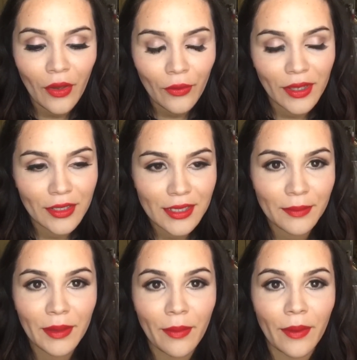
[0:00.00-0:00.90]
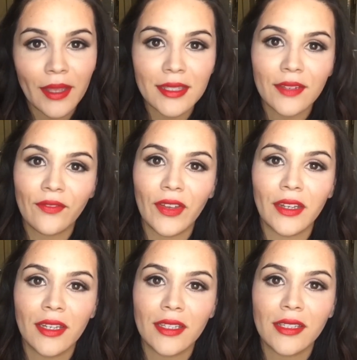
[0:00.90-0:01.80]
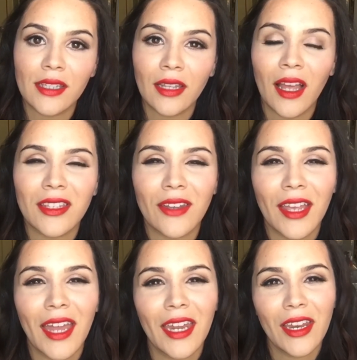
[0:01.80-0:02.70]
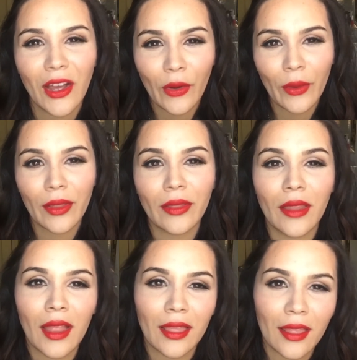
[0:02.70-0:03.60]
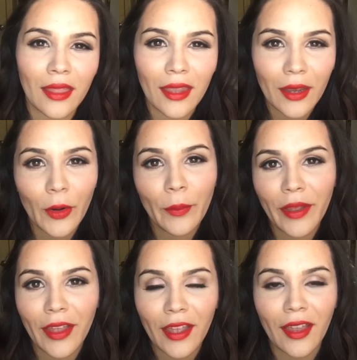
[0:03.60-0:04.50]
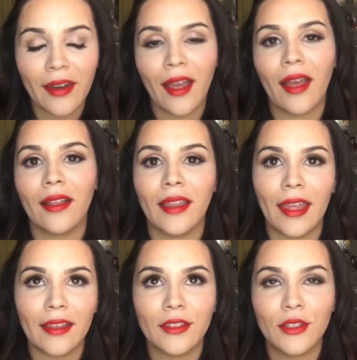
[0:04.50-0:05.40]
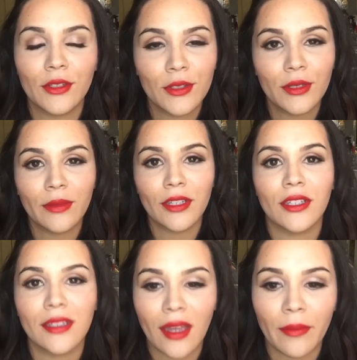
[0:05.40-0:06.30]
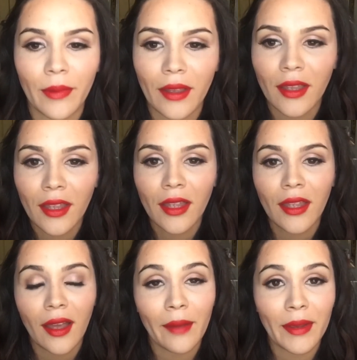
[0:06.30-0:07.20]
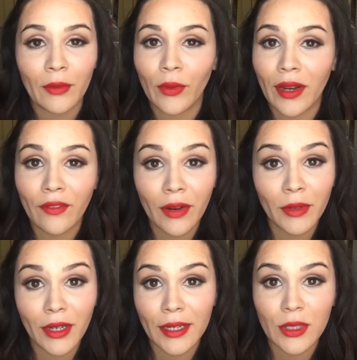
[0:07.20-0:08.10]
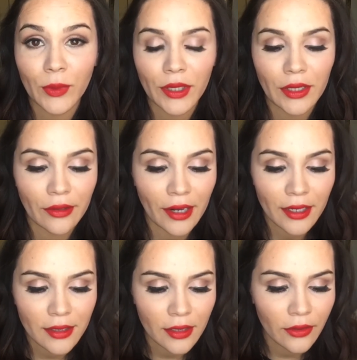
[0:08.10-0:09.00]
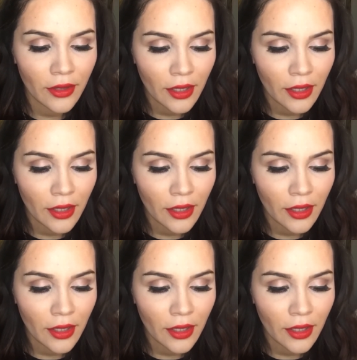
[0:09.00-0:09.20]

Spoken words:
used to be into fitness a lot, so I kind of know a little bit, and not like too much in depth, but whatever I'm doing, it's working, right? So